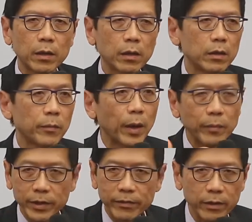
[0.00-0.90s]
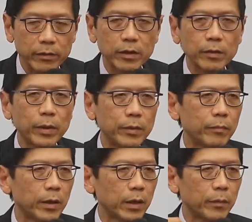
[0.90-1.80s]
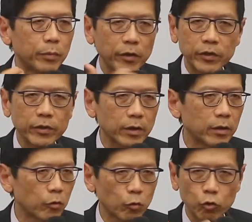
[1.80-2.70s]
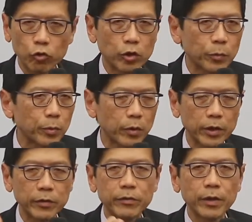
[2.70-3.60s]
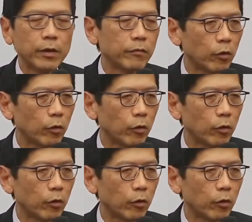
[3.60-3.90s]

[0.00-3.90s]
the public sector, but by private sector, social enterprise,